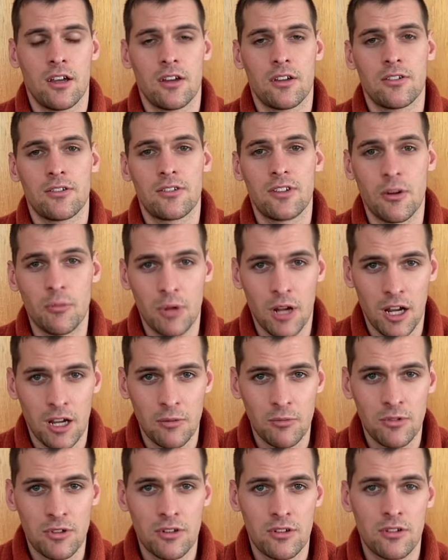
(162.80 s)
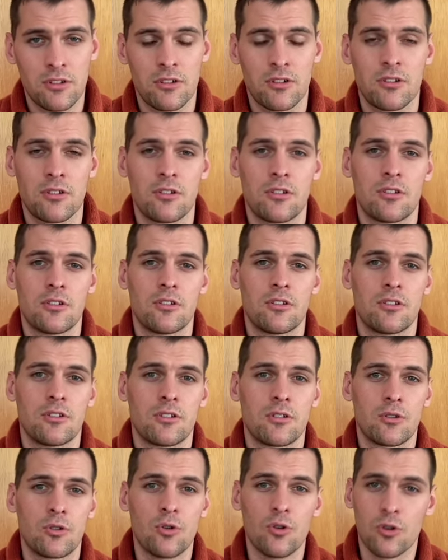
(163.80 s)
sometimes
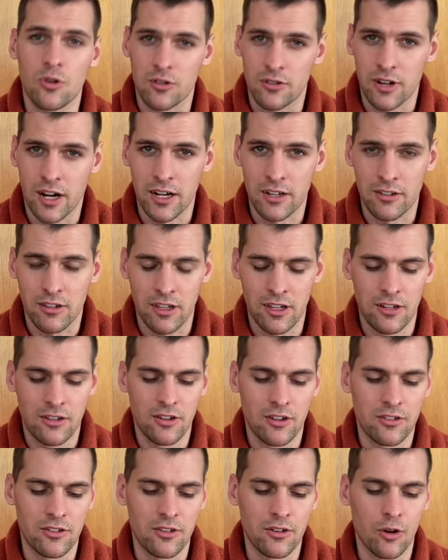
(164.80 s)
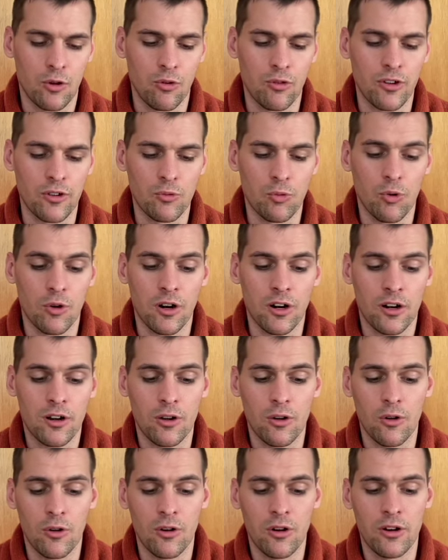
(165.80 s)
Google Translate doesn't always
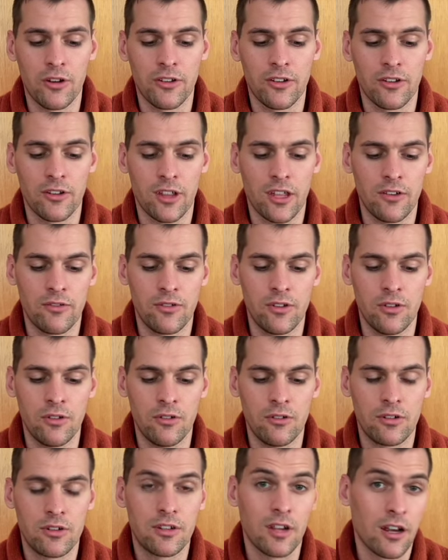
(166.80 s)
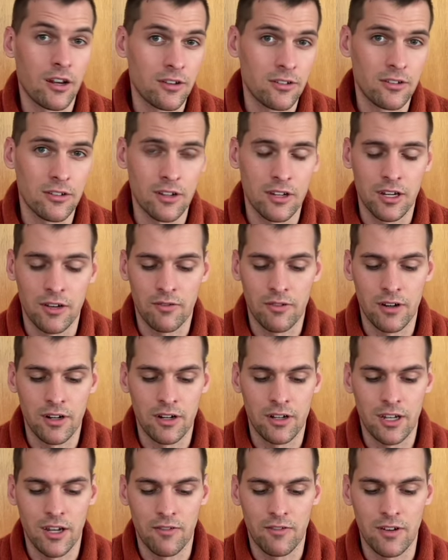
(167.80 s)
work, or they'll give you tons of
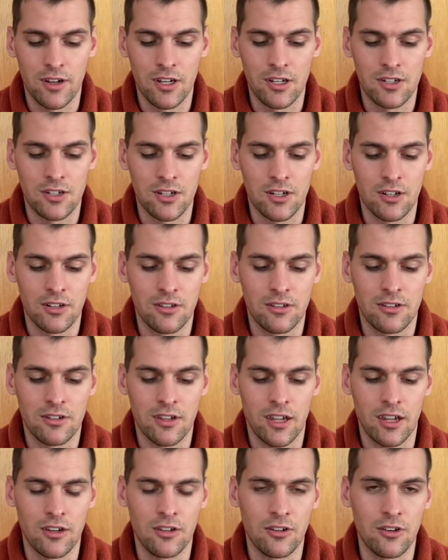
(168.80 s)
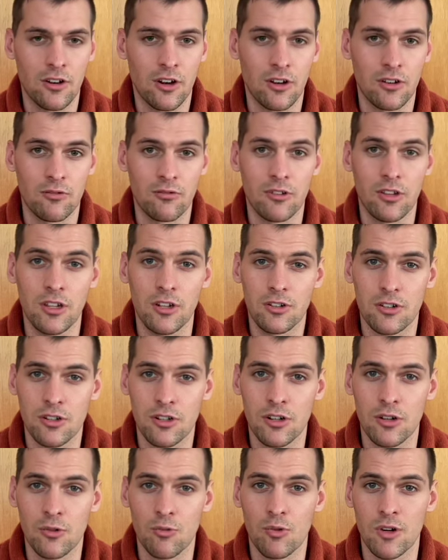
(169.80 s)
different definitions and you're not really
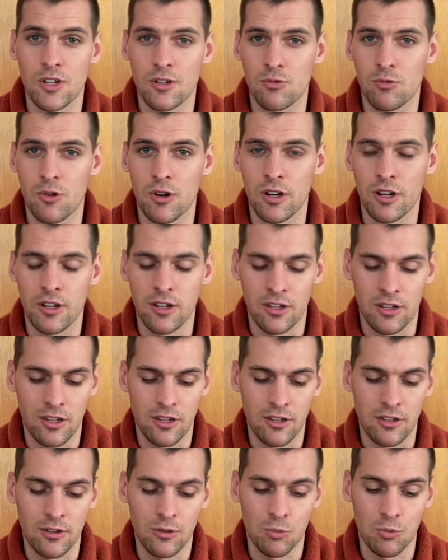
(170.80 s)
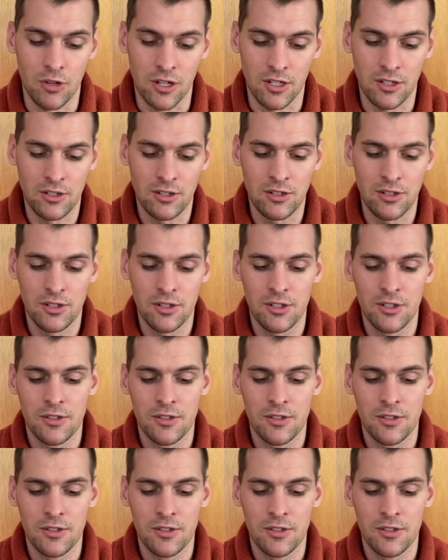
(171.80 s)
sure which one is which.